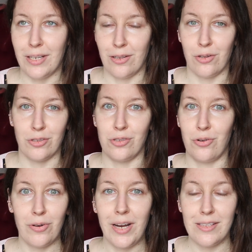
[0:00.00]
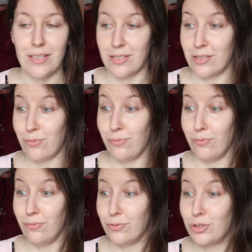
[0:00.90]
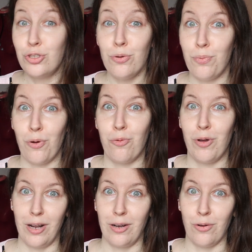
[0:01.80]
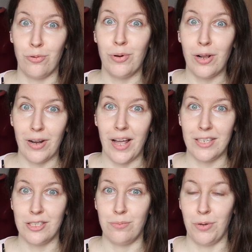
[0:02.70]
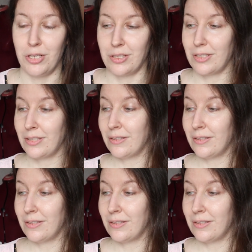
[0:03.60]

It looks great, it's super well realized, but